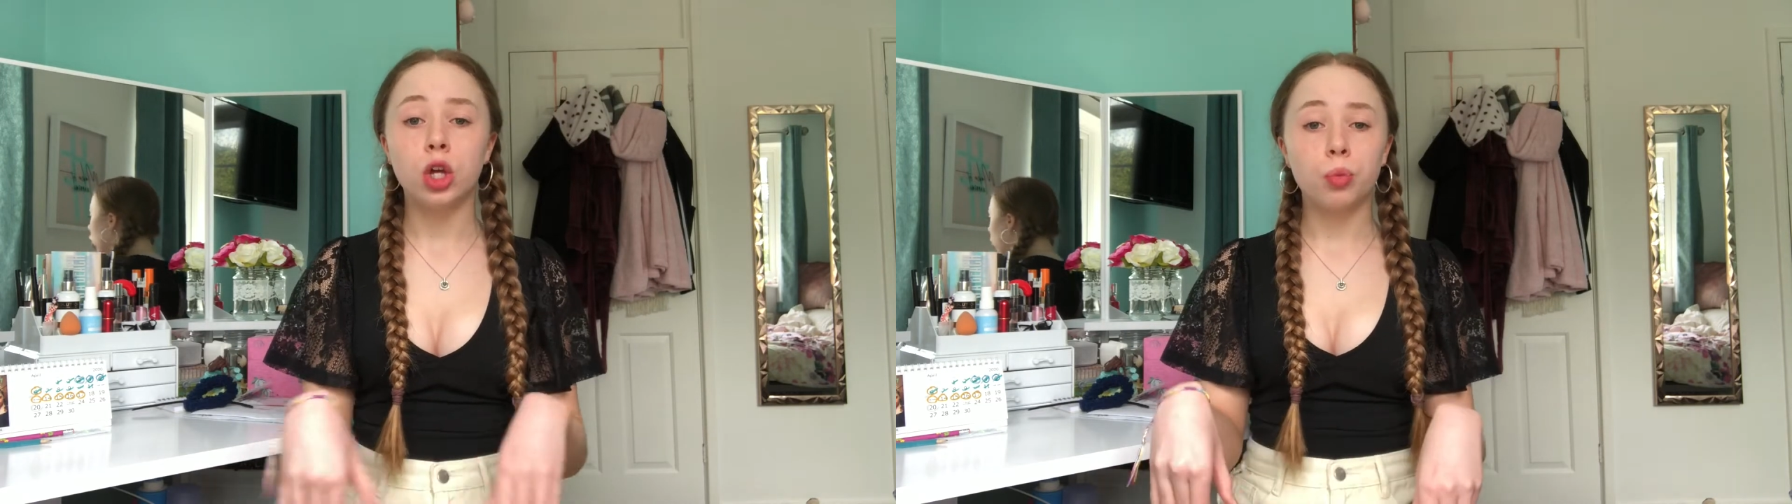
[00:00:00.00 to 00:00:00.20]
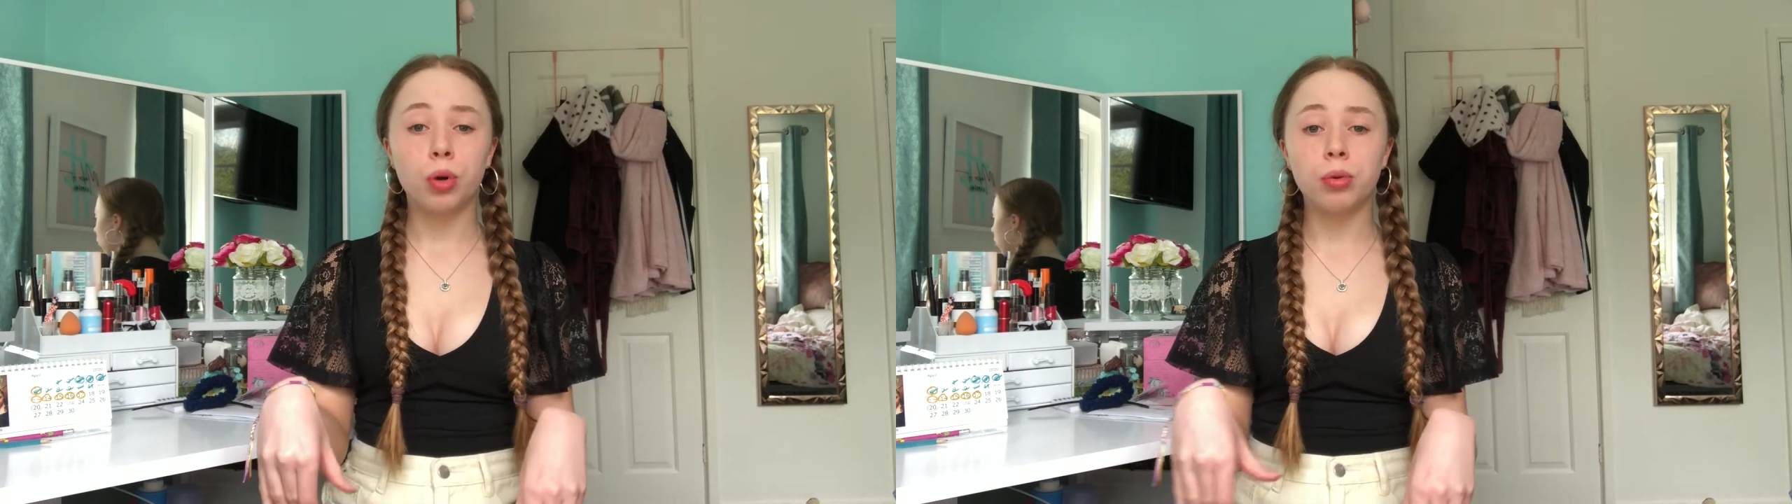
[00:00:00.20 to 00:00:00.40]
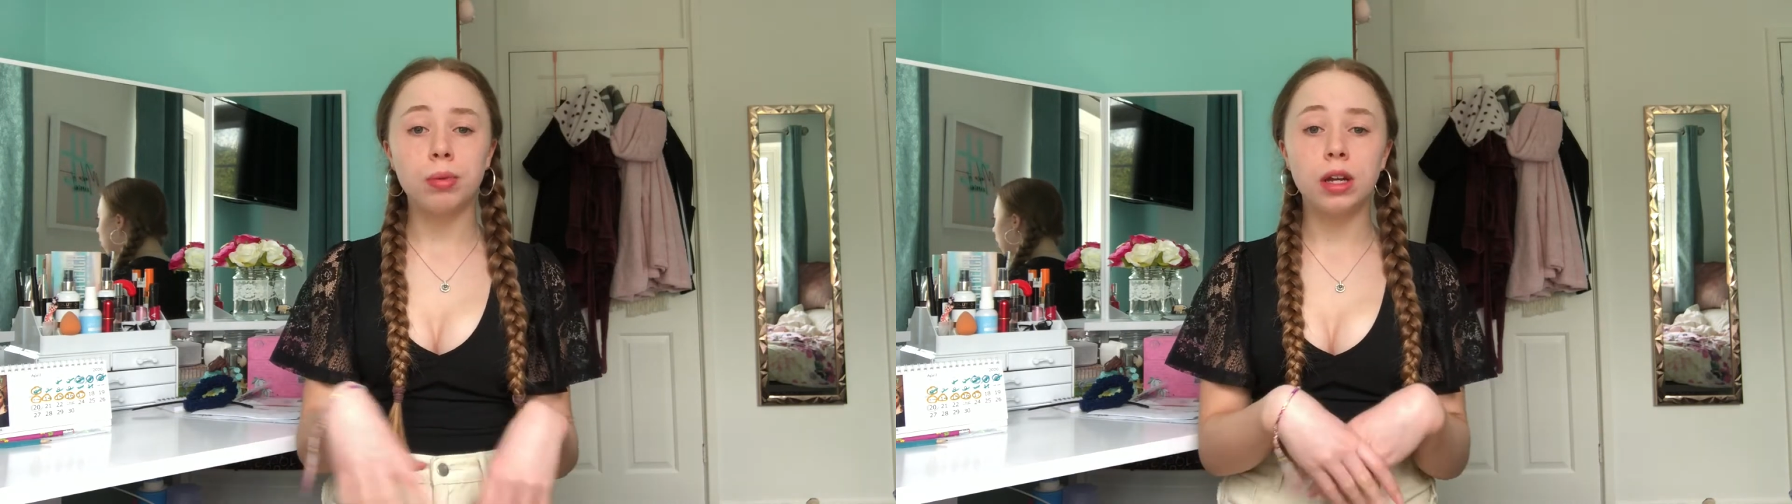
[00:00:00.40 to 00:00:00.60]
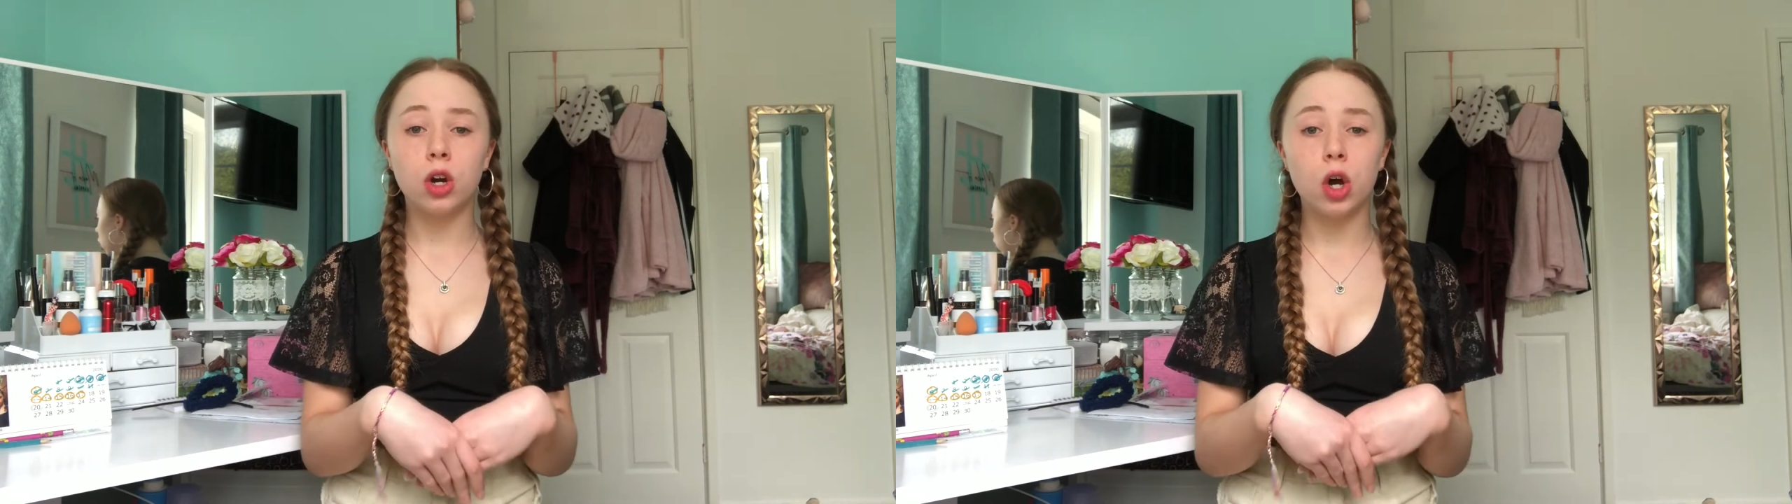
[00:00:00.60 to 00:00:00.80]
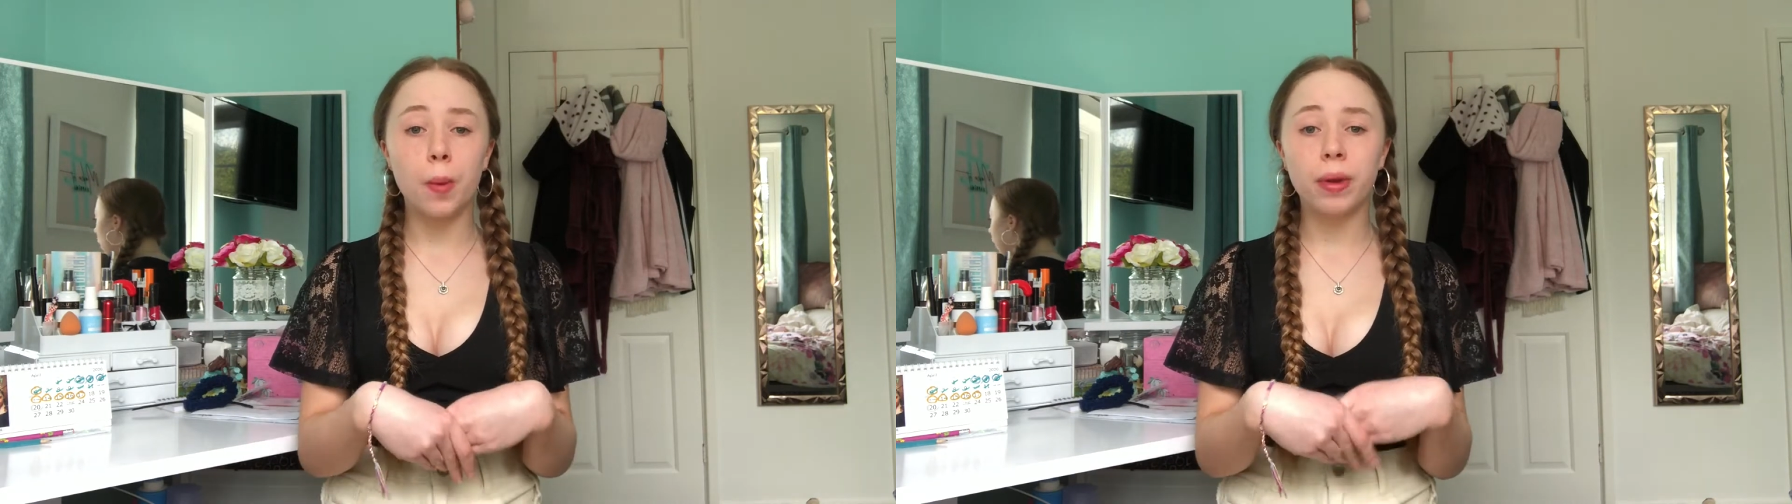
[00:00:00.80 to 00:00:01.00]
Probably
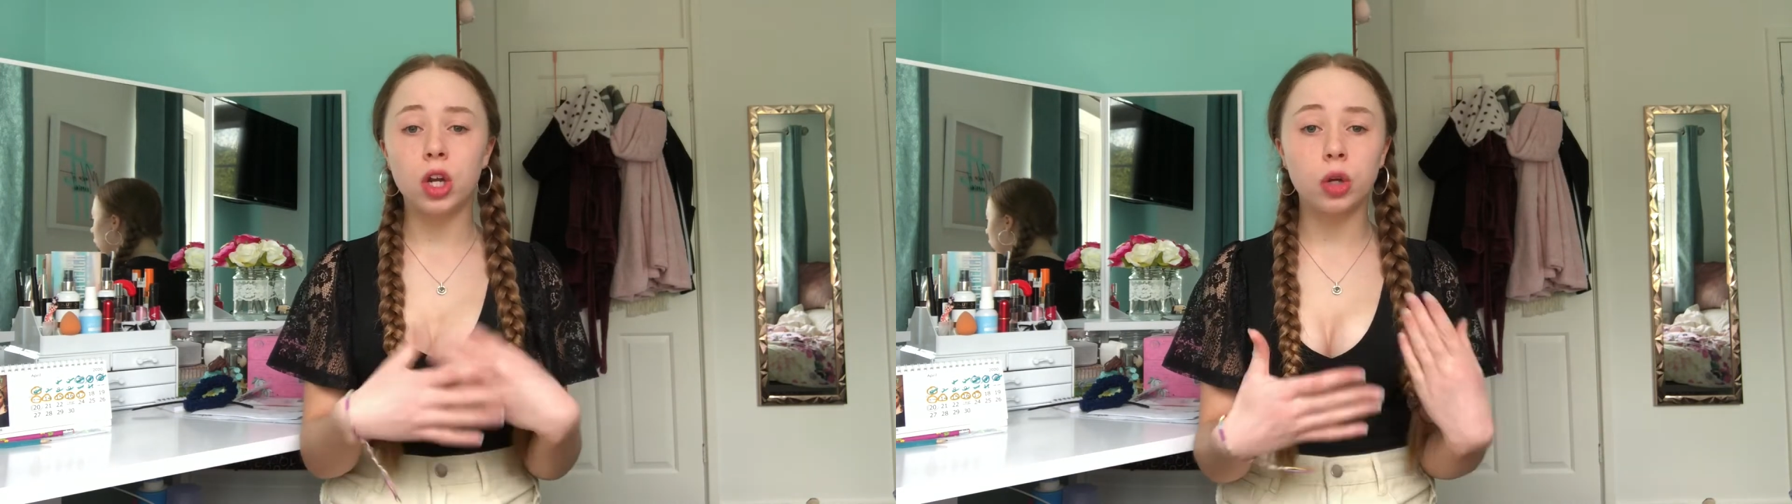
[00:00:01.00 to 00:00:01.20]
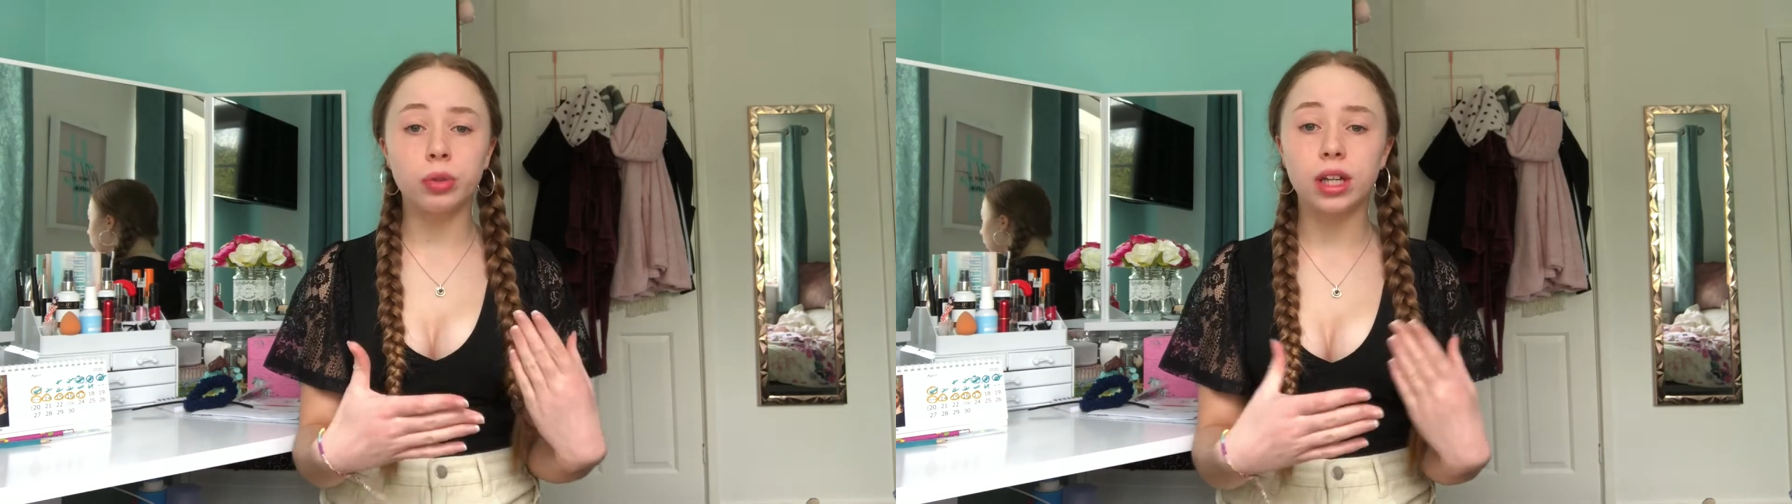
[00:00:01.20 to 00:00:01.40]
not, but you know what?